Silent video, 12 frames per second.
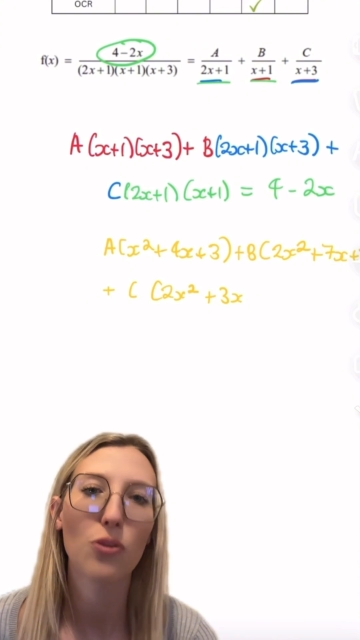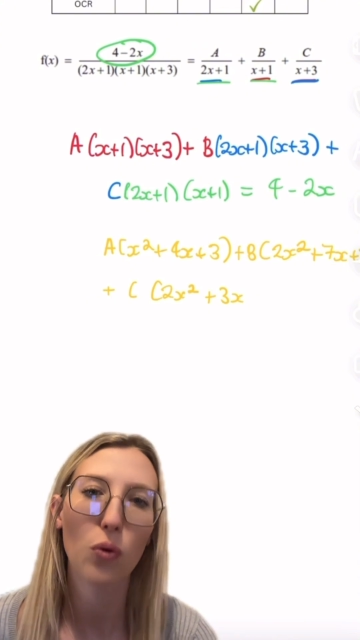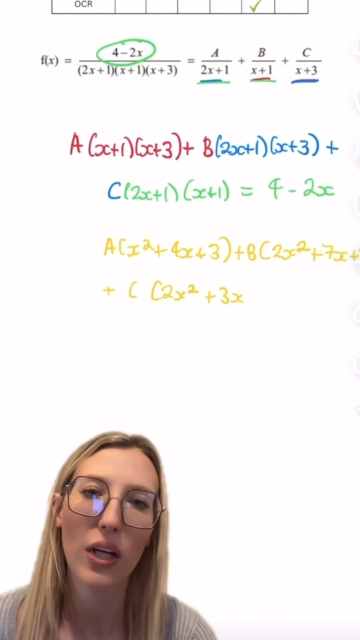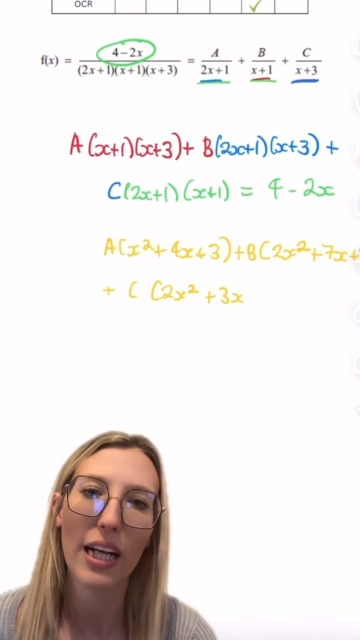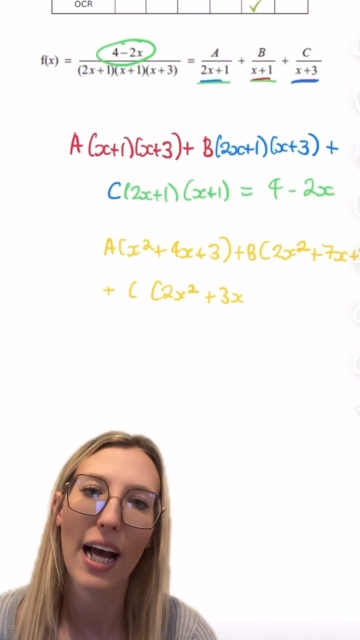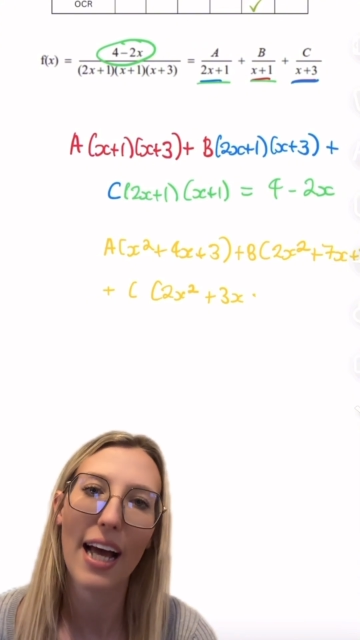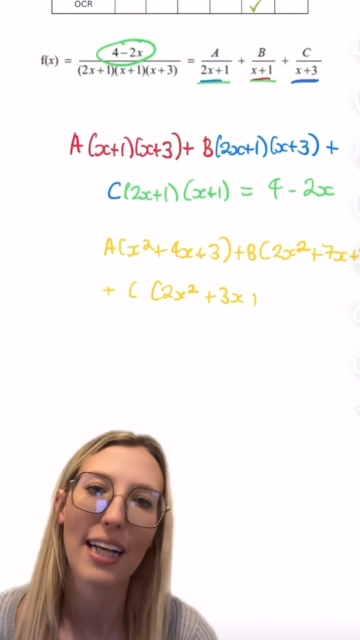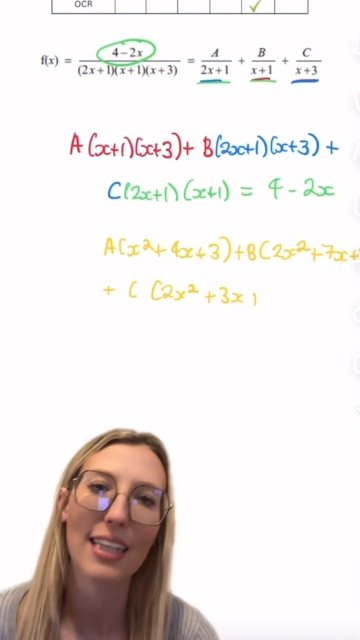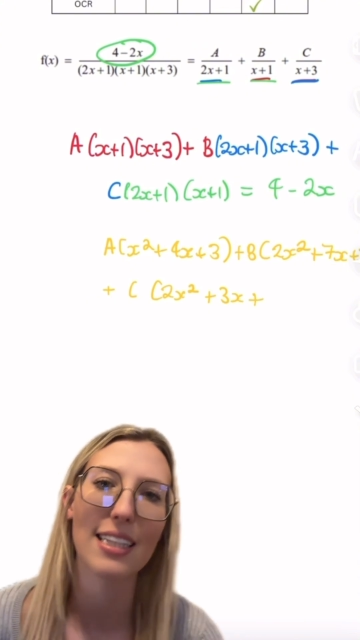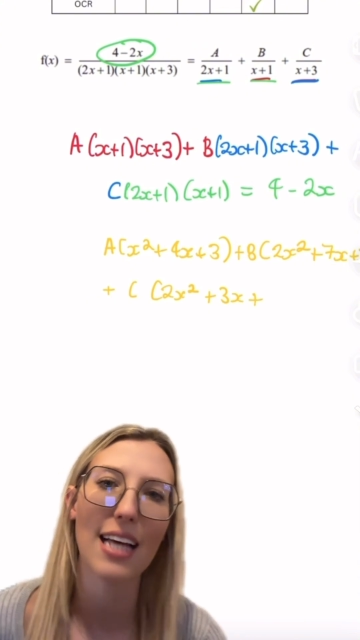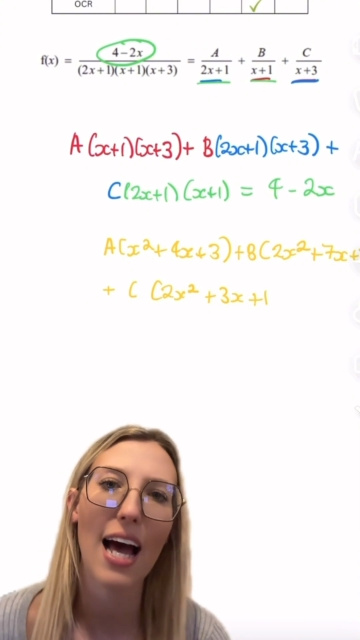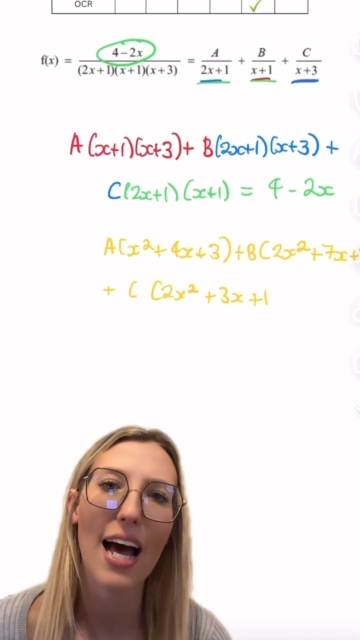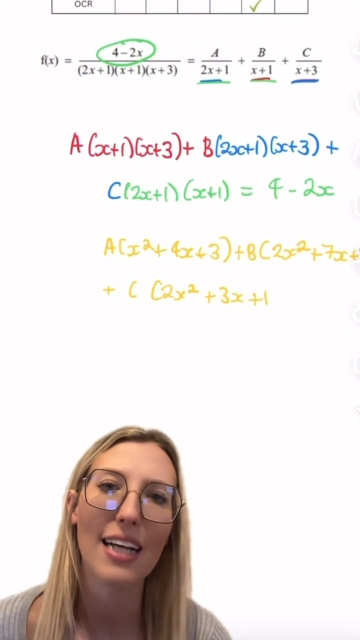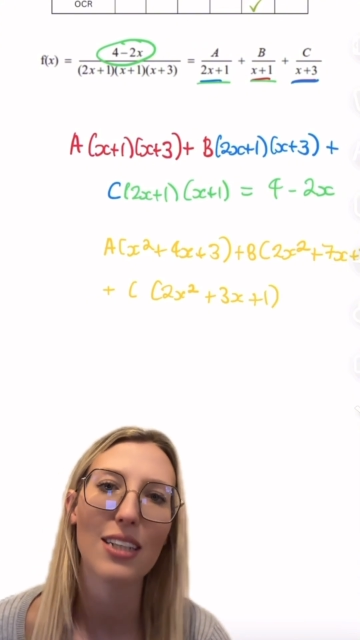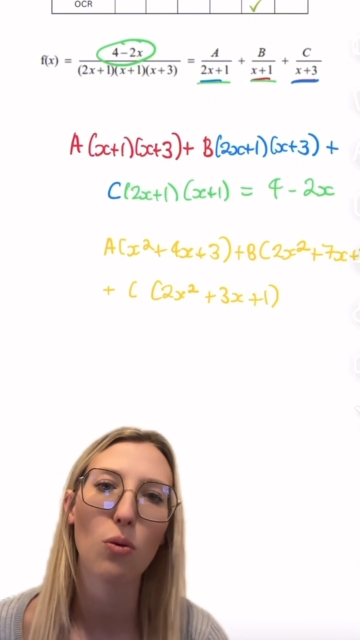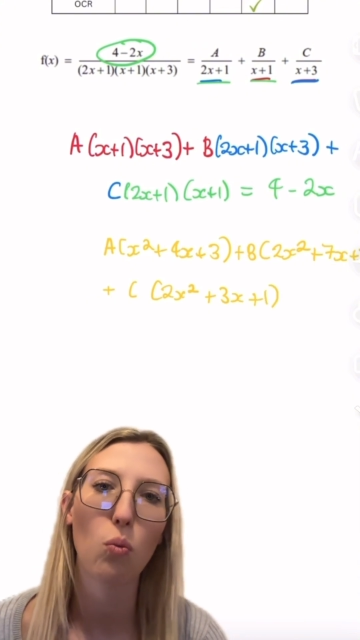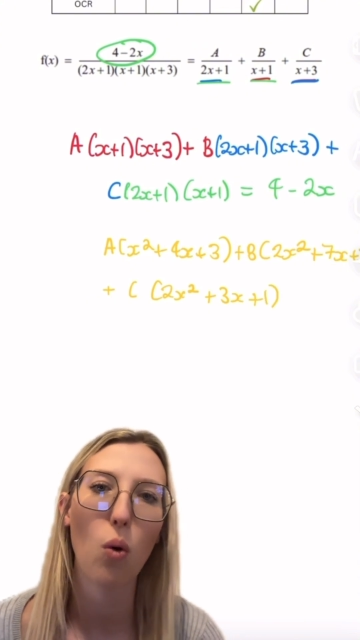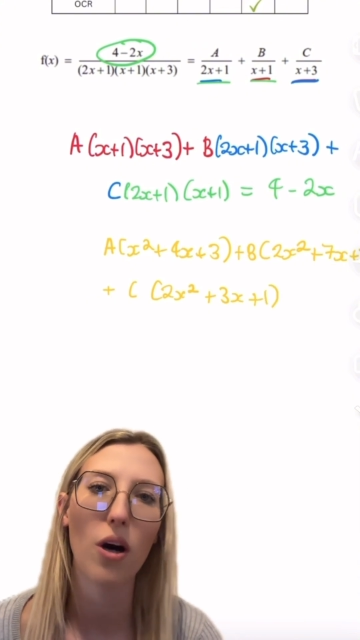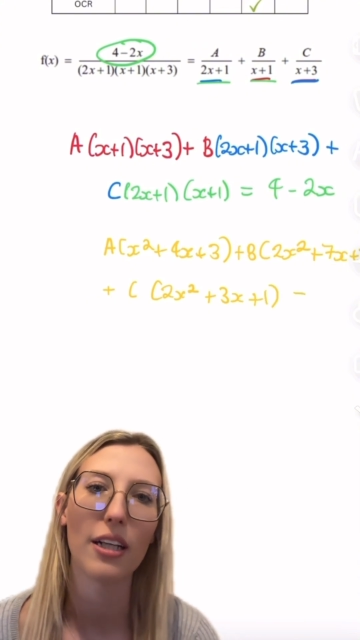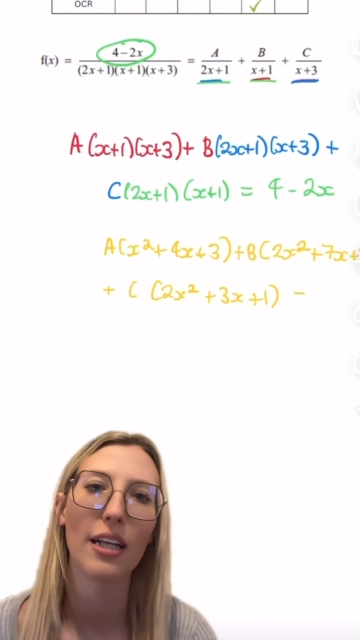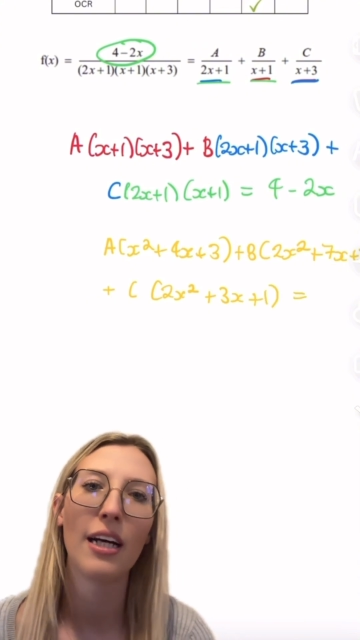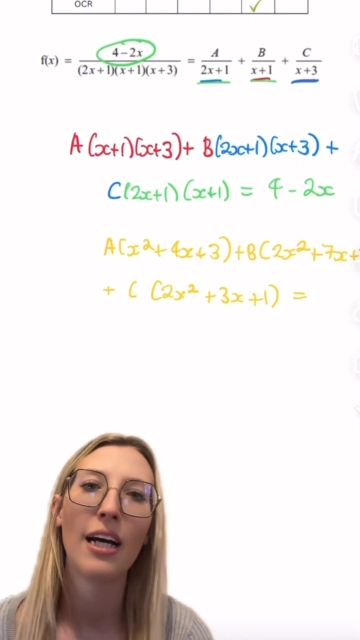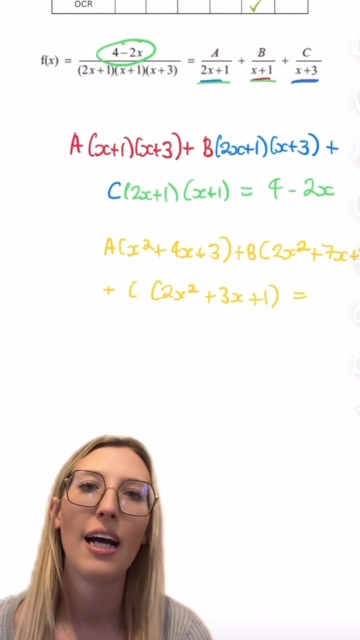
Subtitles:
3x, add 1.